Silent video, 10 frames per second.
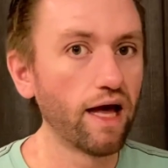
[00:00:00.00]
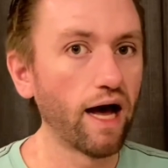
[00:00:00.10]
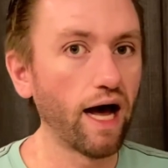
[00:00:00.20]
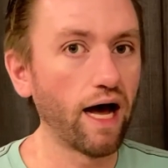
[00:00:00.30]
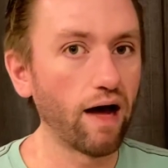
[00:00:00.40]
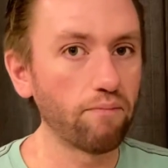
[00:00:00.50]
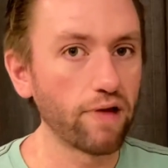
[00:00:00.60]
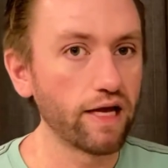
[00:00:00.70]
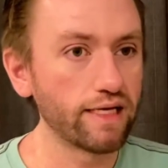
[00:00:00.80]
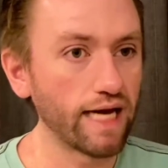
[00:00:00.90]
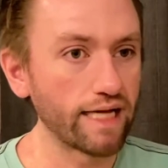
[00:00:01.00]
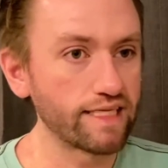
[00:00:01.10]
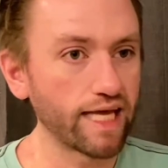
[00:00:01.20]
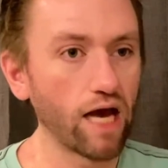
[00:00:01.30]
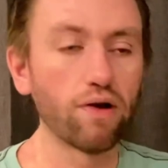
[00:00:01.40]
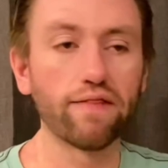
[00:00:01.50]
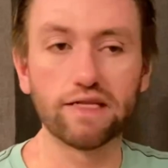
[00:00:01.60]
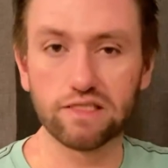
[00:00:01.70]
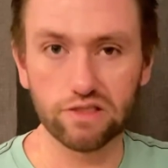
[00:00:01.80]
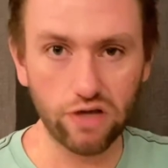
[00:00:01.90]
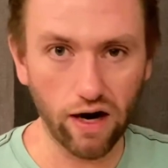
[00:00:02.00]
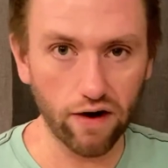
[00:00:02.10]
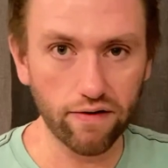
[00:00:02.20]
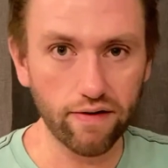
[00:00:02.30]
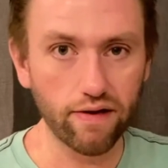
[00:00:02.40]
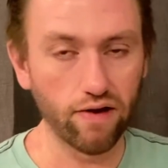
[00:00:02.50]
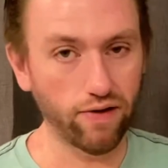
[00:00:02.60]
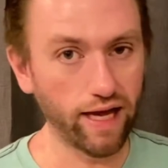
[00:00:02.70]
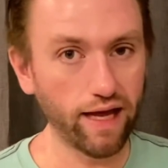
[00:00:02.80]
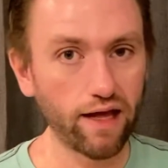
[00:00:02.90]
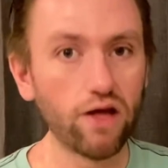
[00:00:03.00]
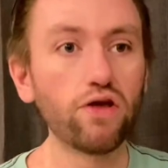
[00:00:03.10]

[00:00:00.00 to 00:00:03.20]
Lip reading: not to count at the start, okay?